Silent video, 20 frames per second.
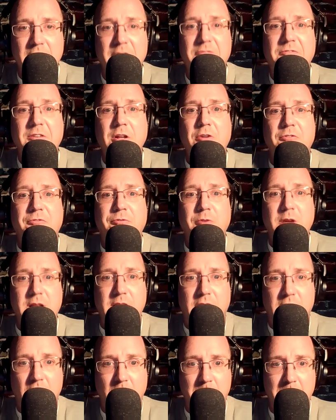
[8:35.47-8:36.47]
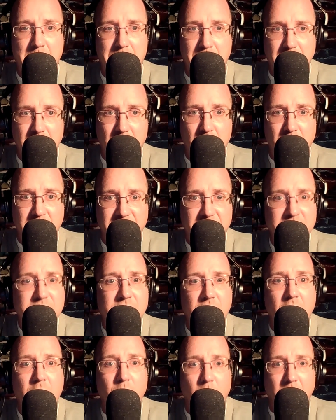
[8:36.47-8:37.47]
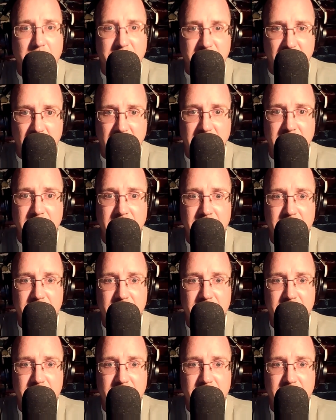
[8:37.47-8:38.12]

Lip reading: Feel free to comment below and visit our website